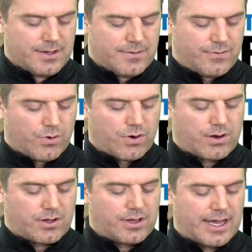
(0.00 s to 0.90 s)
for
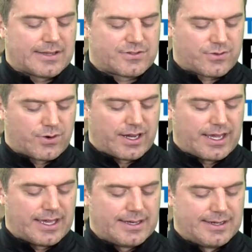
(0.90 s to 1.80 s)
Class 3
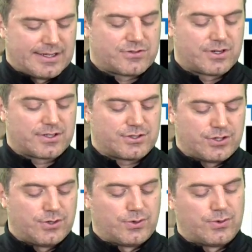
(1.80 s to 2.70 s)
District
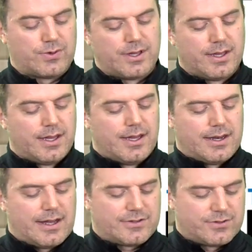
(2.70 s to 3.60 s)
2.
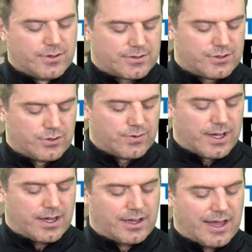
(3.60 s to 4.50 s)
Now let's look
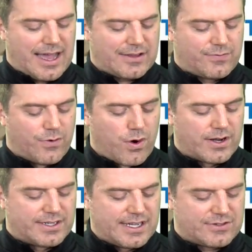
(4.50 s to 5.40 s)
to Class 4
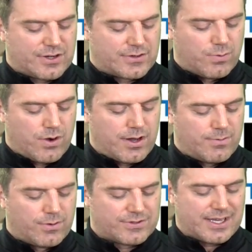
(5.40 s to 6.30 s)
District 1.
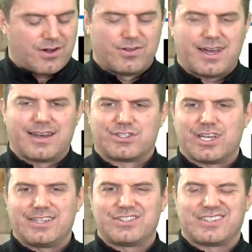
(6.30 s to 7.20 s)
Won't see a whole lot of
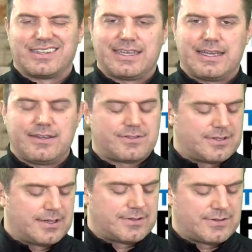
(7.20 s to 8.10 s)
changes in these
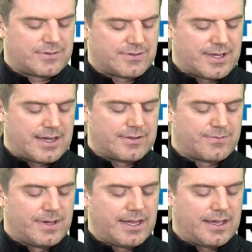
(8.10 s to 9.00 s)
since there's not as
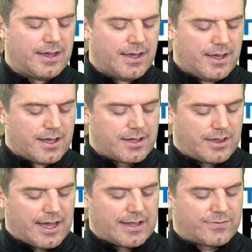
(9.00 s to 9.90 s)
many
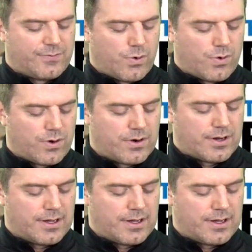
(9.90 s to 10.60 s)
Class 4